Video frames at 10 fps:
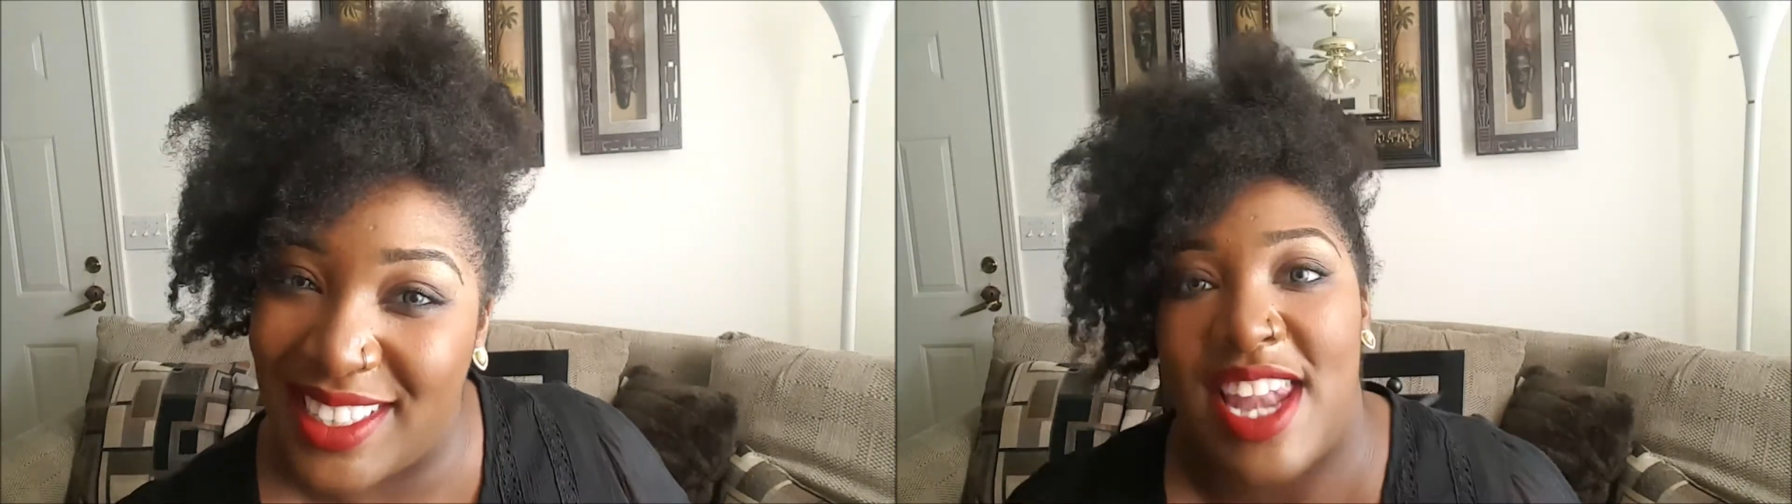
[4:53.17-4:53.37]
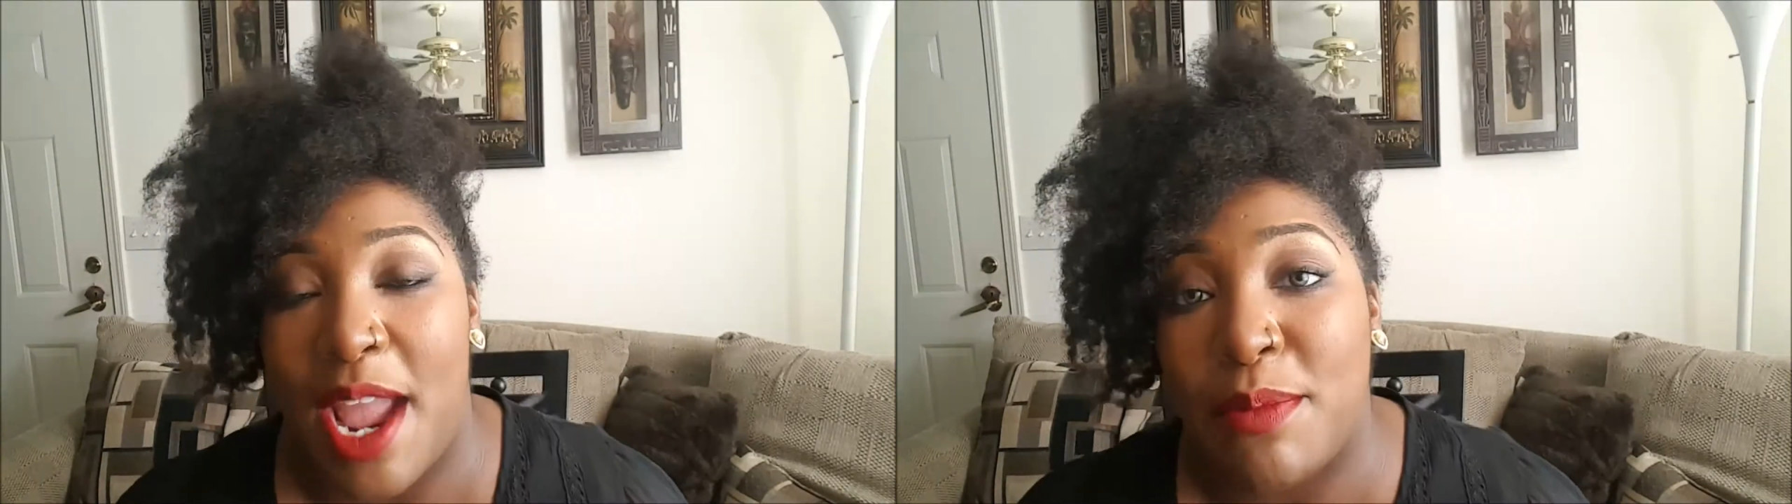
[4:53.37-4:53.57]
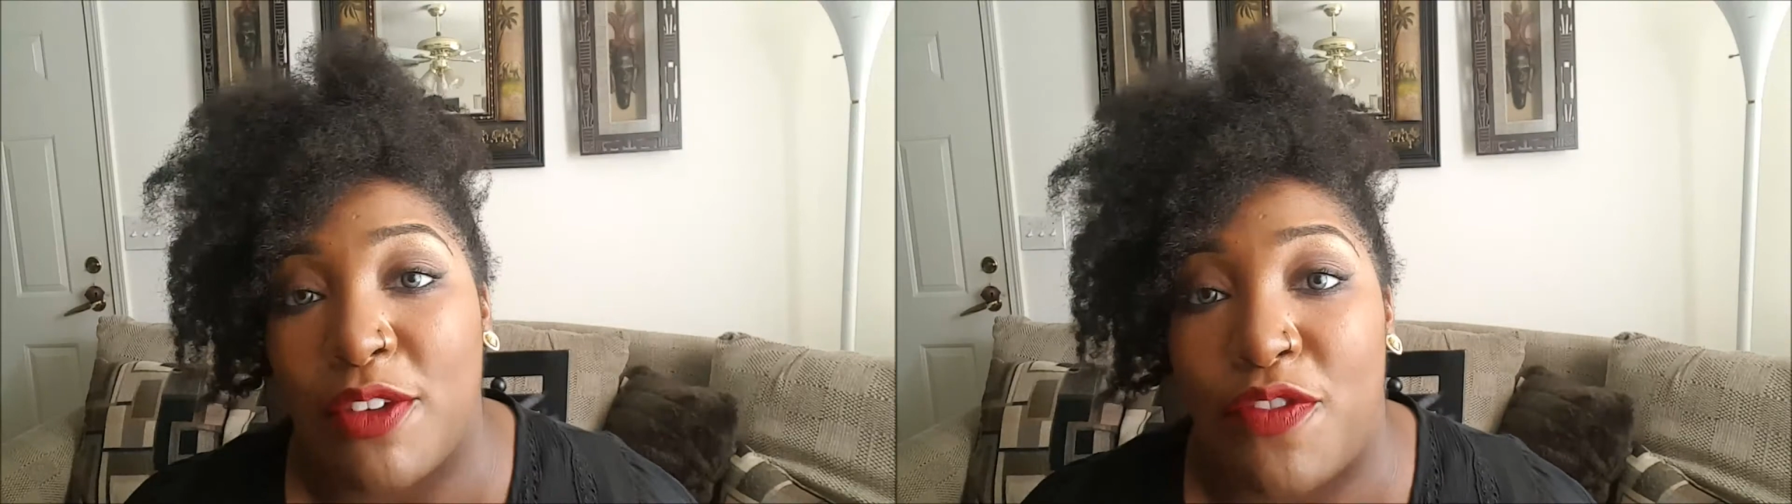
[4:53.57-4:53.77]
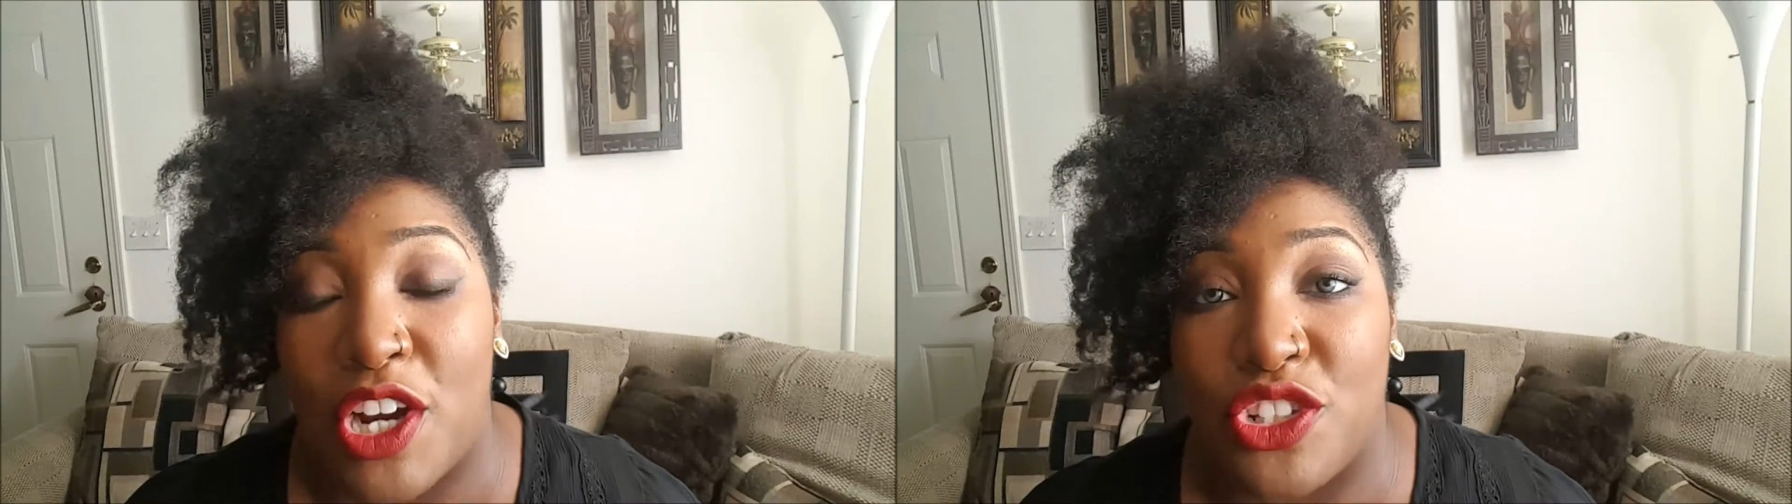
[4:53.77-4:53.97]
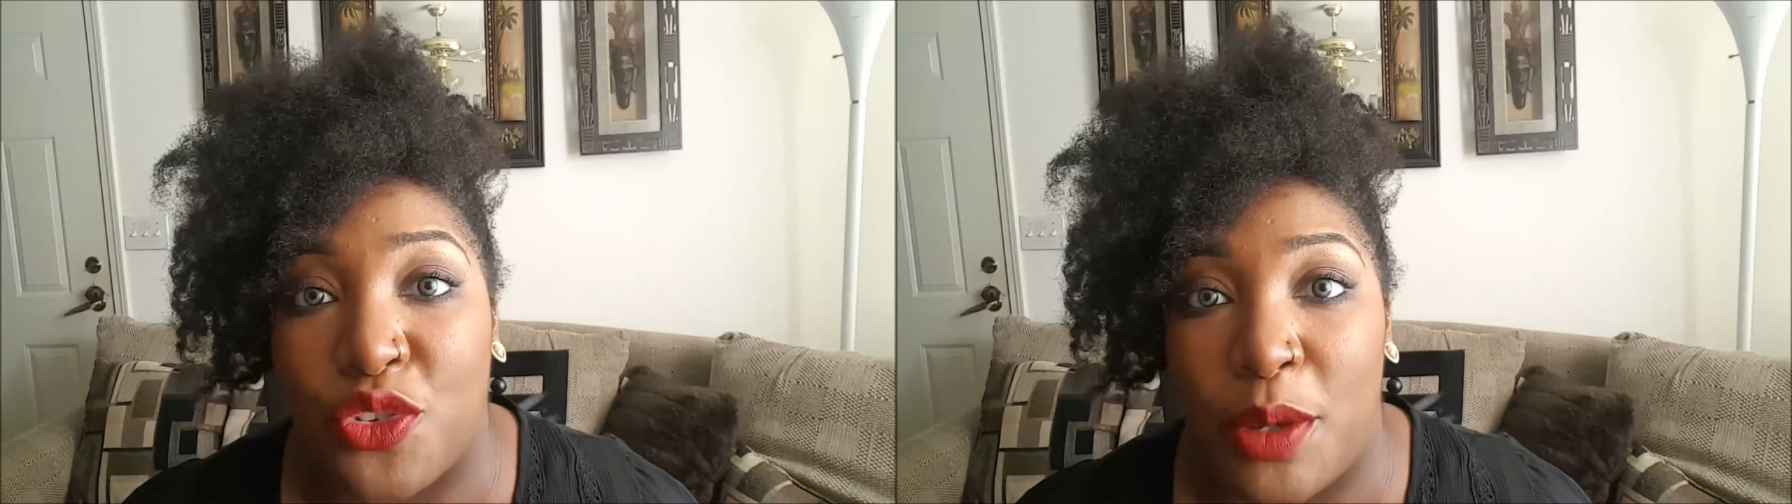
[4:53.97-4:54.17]
Name the
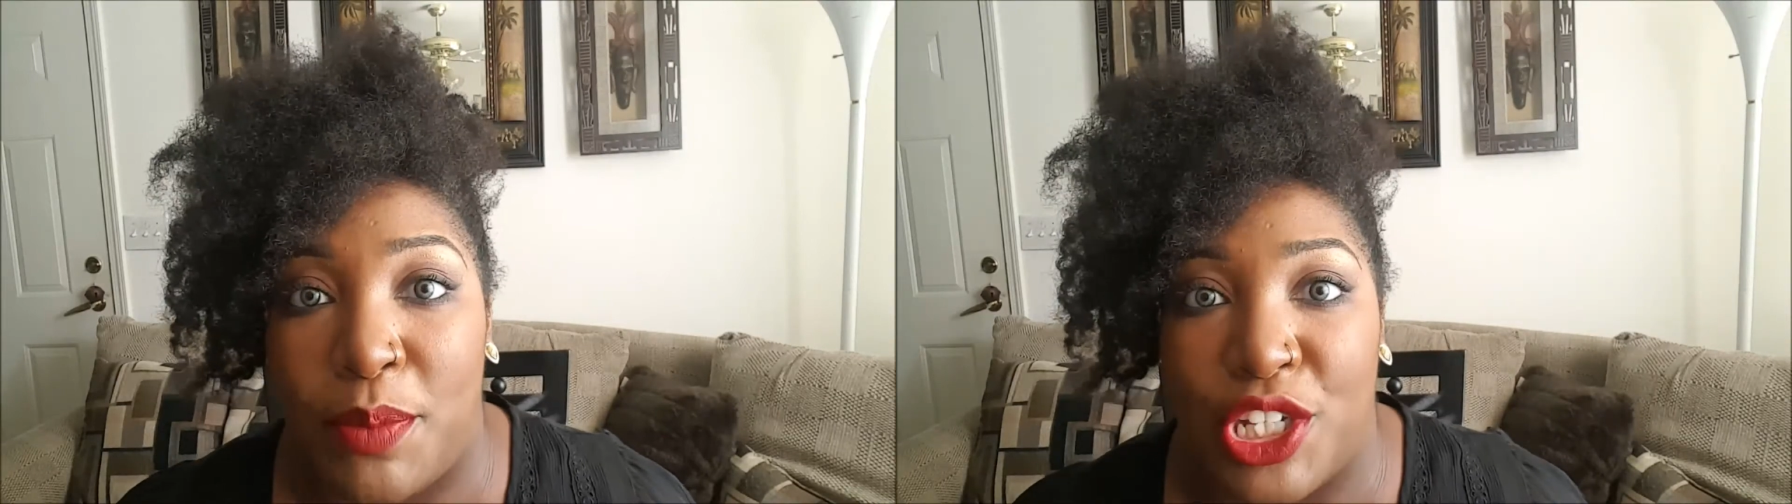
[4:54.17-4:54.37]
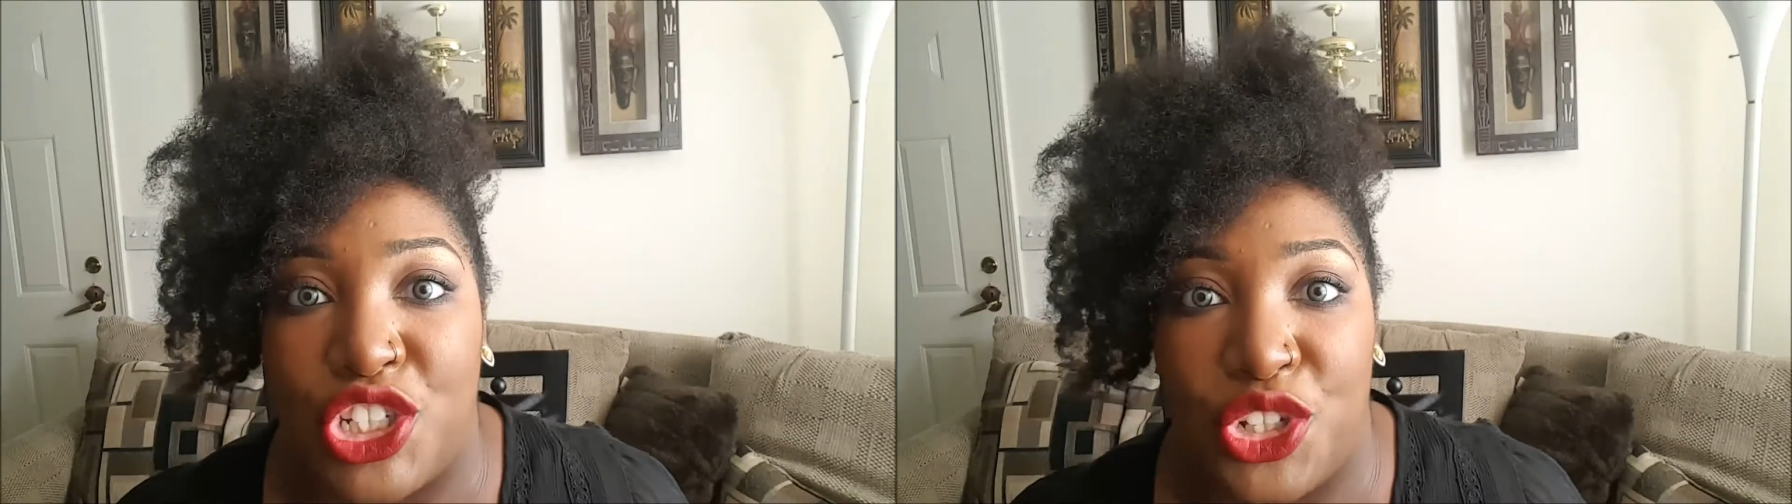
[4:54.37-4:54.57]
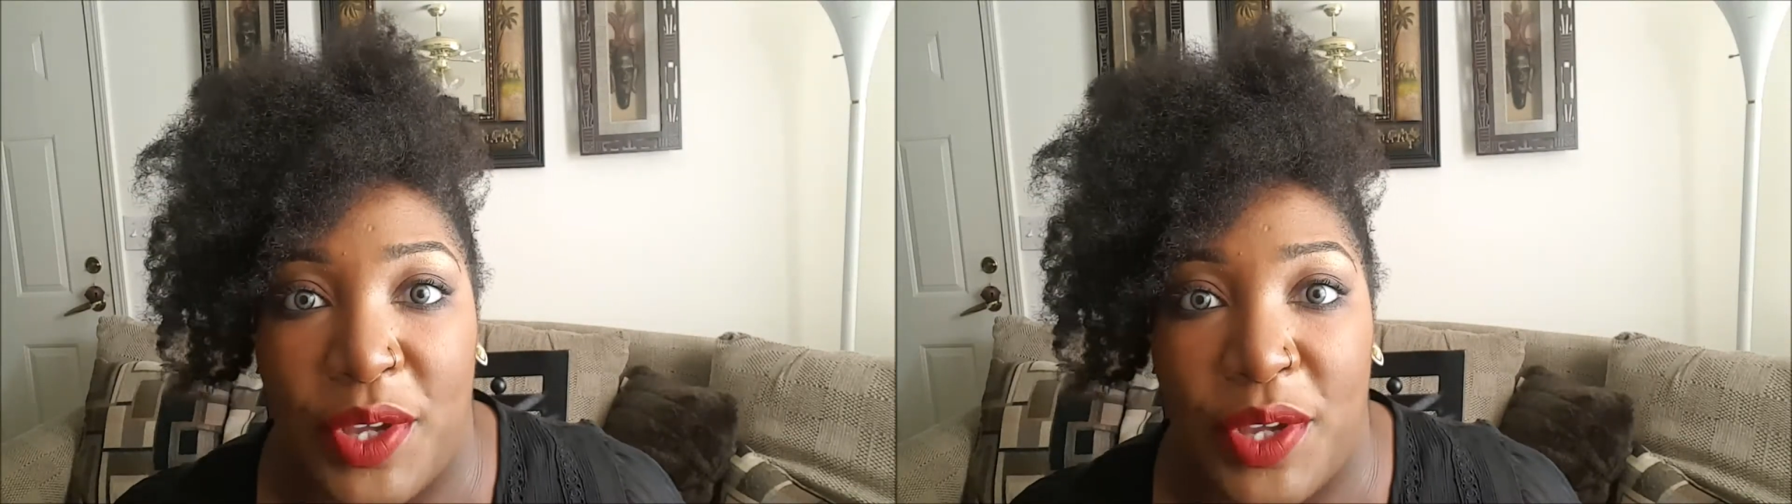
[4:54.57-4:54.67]
first three books